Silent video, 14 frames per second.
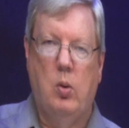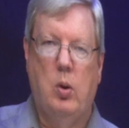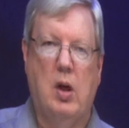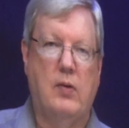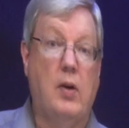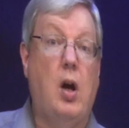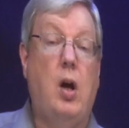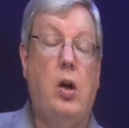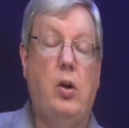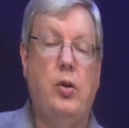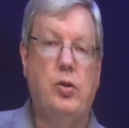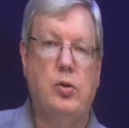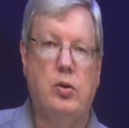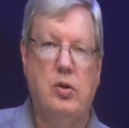We have
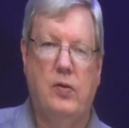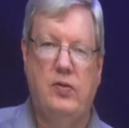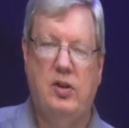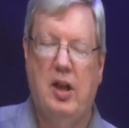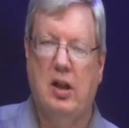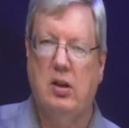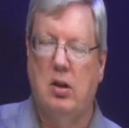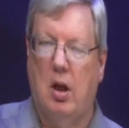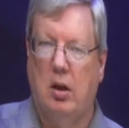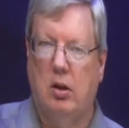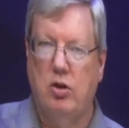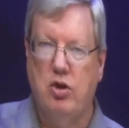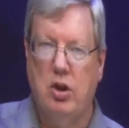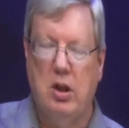all sorts of
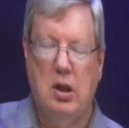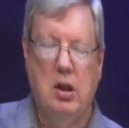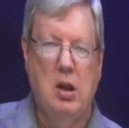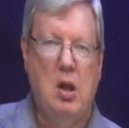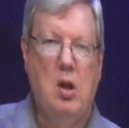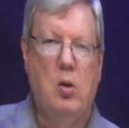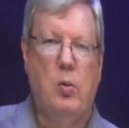technology.